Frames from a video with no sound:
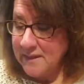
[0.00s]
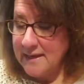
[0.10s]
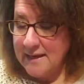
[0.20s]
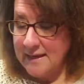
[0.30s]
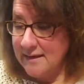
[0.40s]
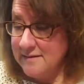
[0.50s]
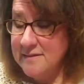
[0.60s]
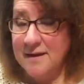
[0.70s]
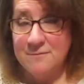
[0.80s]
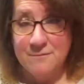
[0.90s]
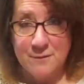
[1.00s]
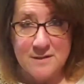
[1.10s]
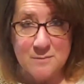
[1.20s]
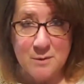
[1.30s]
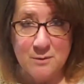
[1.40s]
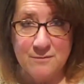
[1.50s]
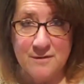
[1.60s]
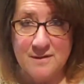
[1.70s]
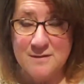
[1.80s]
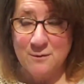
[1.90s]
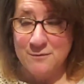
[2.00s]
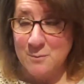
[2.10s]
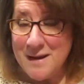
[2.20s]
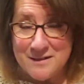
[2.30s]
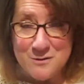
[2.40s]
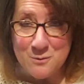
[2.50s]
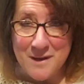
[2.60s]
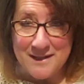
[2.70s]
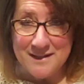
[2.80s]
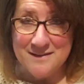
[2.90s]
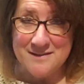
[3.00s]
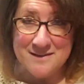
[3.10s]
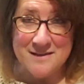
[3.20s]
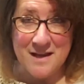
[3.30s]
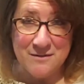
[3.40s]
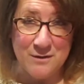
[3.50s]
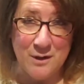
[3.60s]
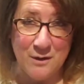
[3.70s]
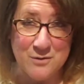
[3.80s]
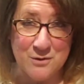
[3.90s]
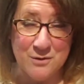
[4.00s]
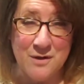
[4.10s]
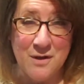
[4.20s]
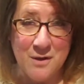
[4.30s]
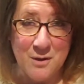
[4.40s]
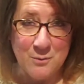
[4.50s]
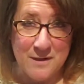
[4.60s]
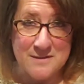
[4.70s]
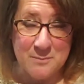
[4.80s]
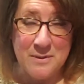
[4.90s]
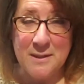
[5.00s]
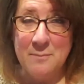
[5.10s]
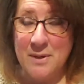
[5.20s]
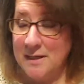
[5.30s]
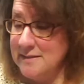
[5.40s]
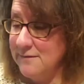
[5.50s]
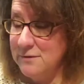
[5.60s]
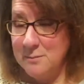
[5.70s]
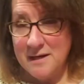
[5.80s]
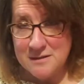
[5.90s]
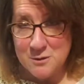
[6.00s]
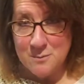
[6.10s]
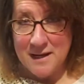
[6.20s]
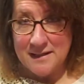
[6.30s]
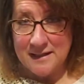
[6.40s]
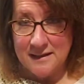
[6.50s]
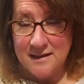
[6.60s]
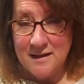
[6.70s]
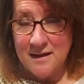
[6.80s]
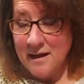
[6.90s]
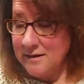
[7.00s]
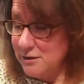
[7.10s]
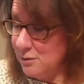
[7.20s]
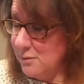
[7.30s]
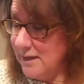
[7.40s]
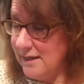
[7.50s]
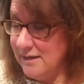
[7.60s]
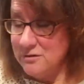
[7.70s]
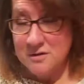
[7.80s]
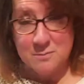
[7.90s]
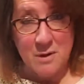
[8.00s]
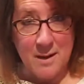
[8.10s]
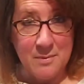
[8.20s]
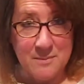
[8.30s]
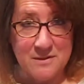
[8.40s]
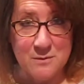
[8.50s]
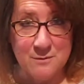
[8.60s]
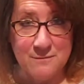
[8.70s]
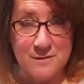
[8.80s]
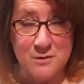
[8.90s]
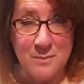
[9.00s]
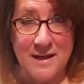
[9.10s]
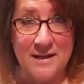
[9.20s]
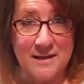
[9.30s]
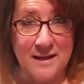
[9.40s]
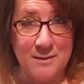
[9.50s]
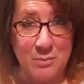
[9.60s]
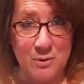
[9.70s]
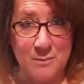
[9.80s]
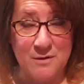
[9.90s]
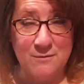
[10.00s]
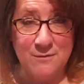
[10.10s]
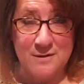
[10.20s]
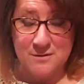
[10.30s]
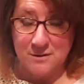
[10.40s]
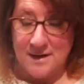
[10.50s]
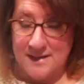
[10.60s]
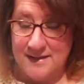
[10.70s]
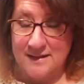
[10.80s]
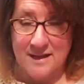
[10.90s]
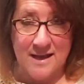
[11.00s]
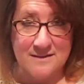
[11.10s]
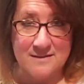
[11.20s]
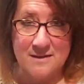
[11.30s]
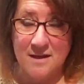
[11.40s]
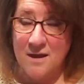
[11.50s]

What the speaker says: And they freeze beautifully, so if you make too many, this is kind of a larger recipe, but if you make too many, you can just pop them into a freezer bag and put them in your freezer, and they last